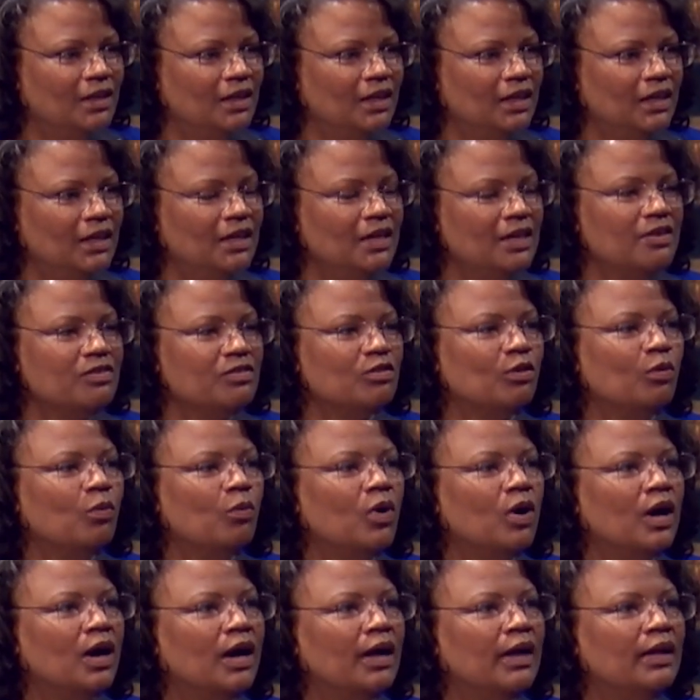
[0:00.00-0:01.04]
He is the
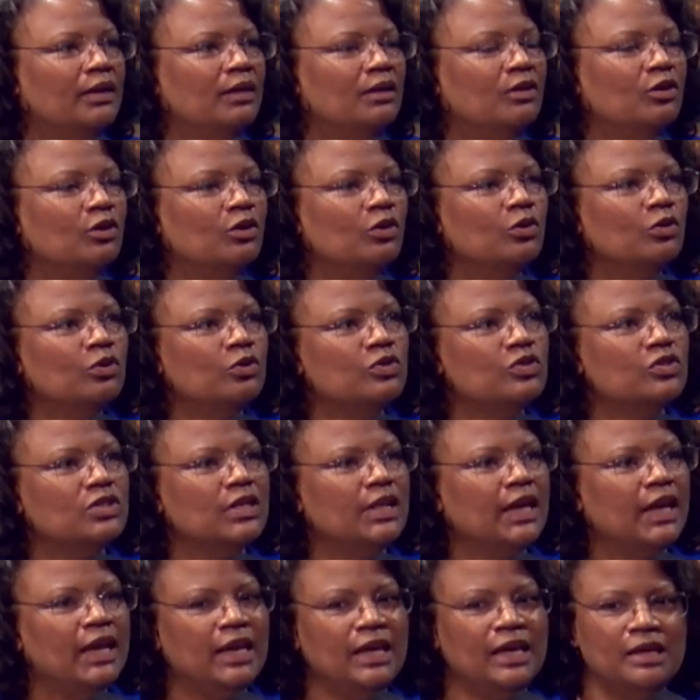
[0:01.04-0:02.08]
one whose
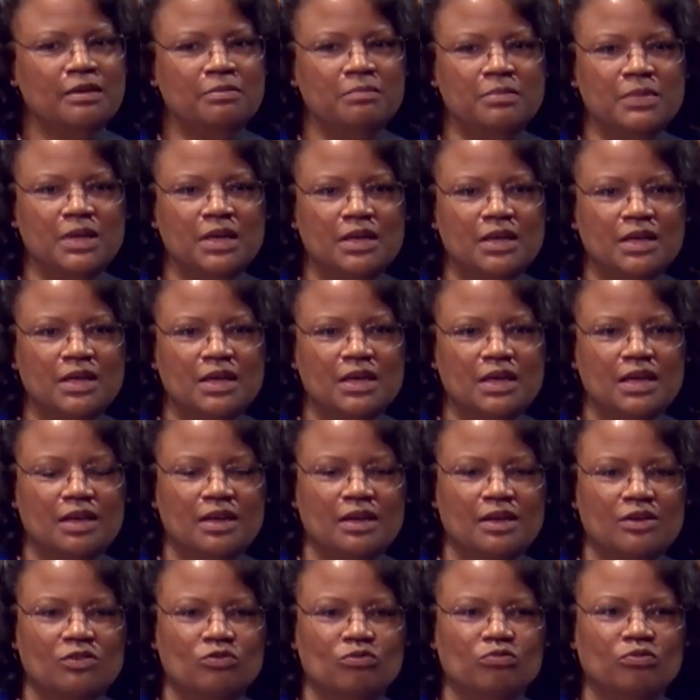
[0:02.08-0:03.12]
name
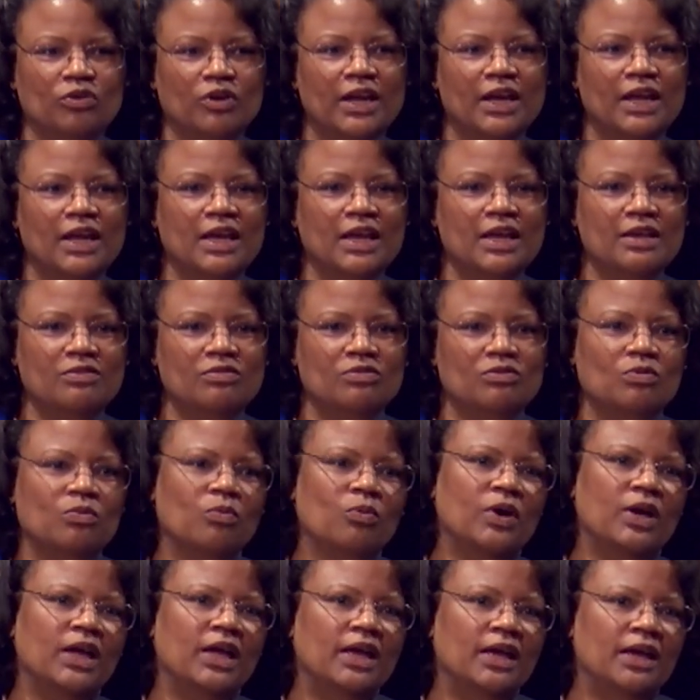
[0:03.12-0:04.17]
is raised
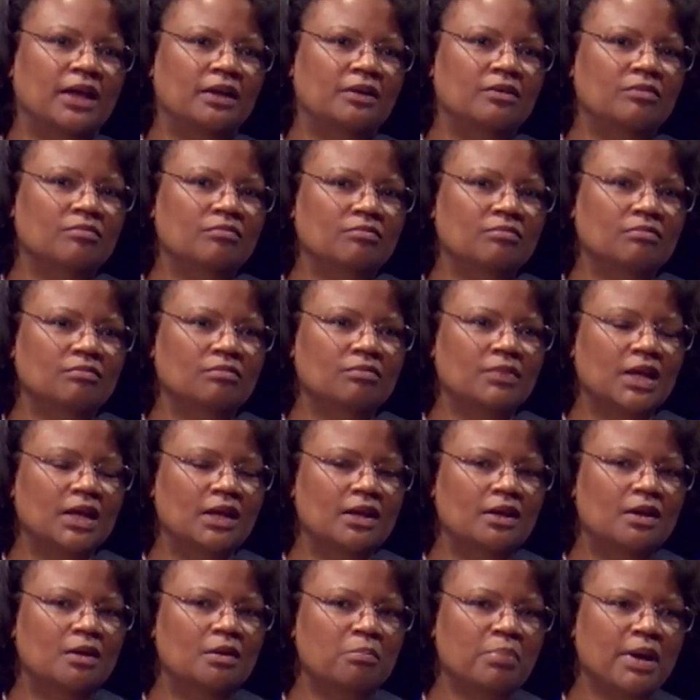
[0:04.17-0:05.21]
when
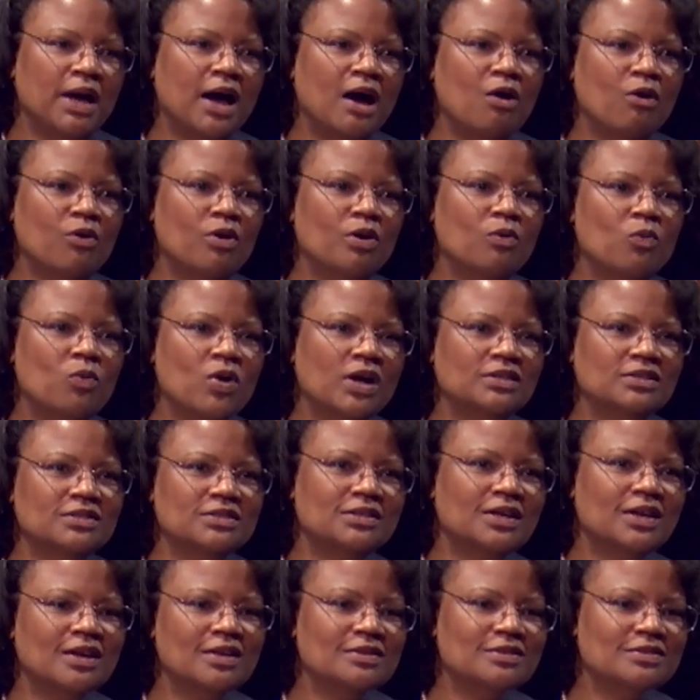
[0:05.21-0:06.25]
power
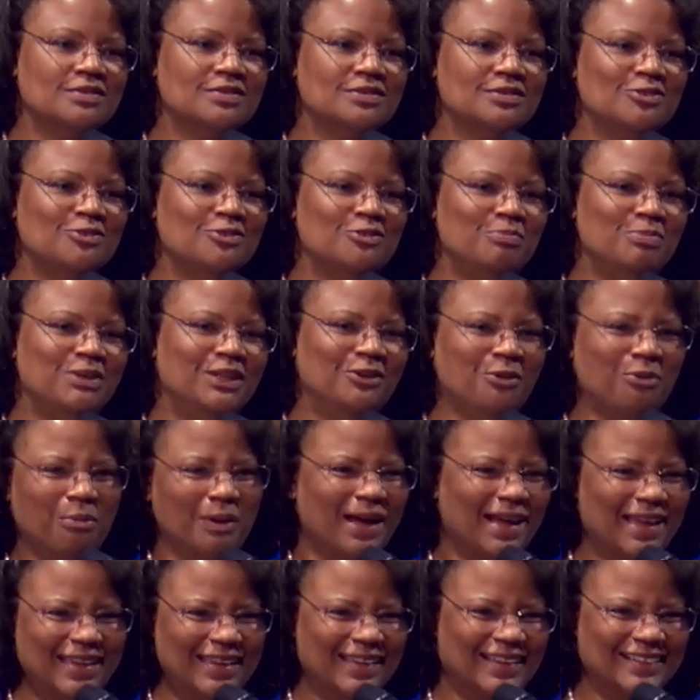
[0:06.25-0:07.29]
wants us to be
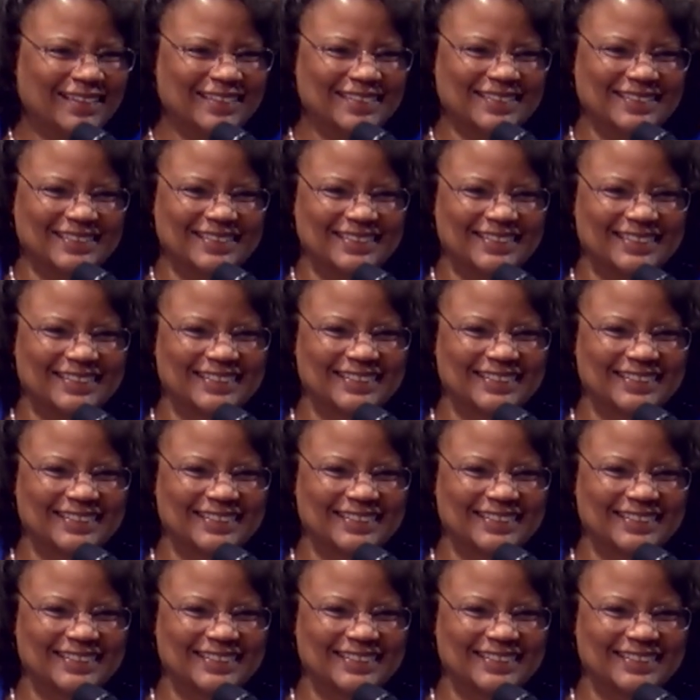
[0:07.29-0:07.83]
quiet,